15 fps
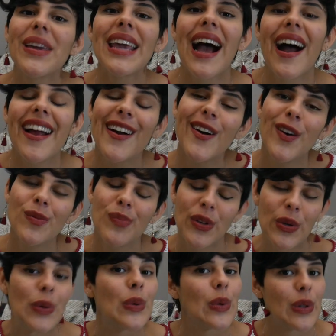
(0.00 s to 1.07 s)
me, I hope
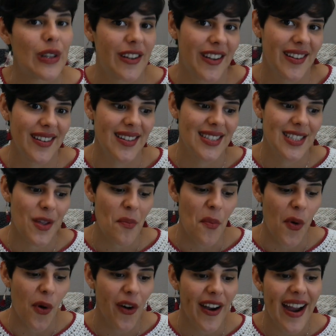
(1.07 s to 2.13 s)
you learn some
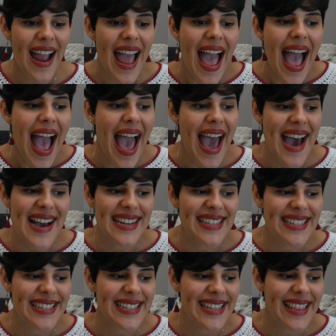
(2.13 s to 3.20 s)
more
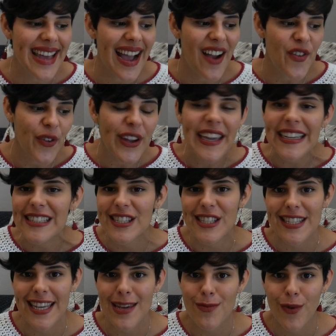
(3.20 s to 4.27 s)
and that we can
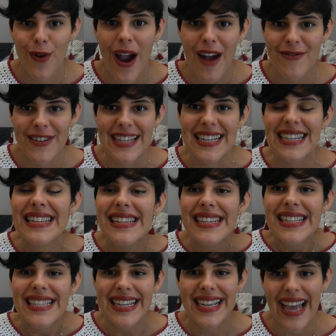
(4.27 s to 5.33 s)
just keep crafting
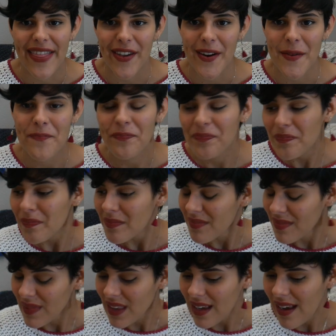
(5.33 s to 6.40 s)
together.
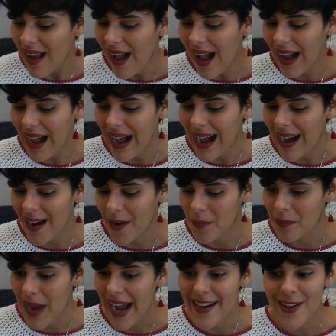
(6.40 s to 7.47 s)

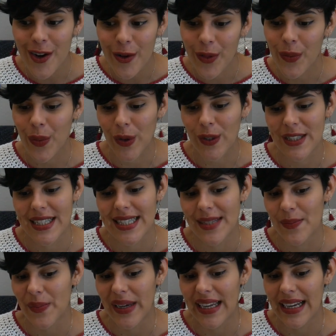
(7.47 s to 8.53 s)
I know the world
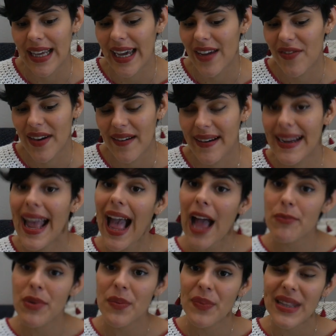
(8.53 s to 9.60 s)
hasn't been a very
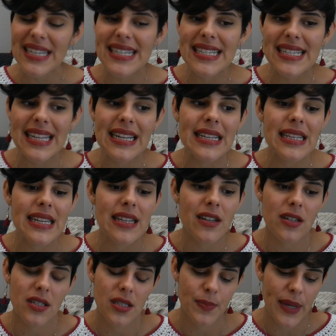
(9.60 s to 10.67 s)
happy place lately.
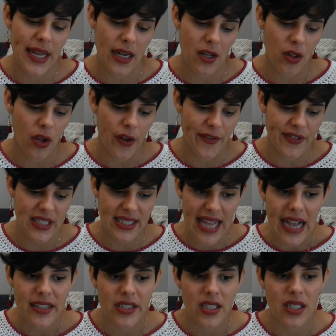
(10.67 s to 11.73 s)
There's been a lot of
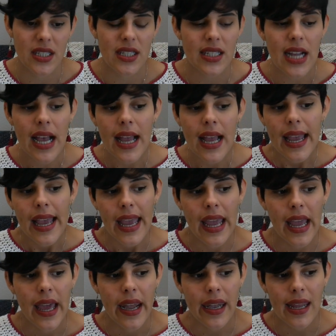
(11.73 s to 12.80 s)
disasters
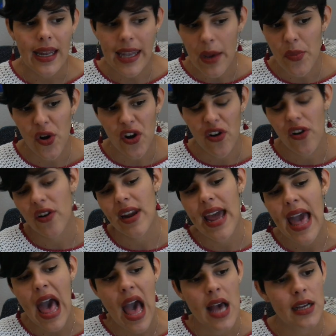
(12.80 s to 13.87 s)
in Lebanon,
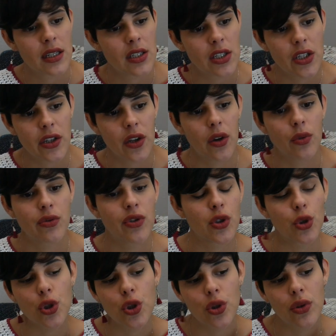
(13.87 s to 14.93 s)
and, you know,
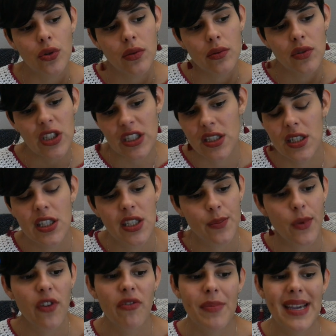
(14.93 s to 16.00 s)
social justice
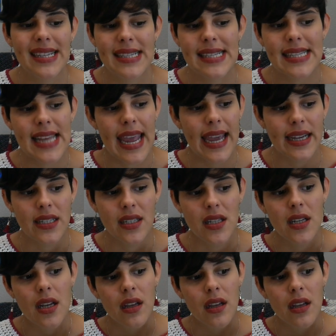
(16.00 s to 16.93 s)
movements and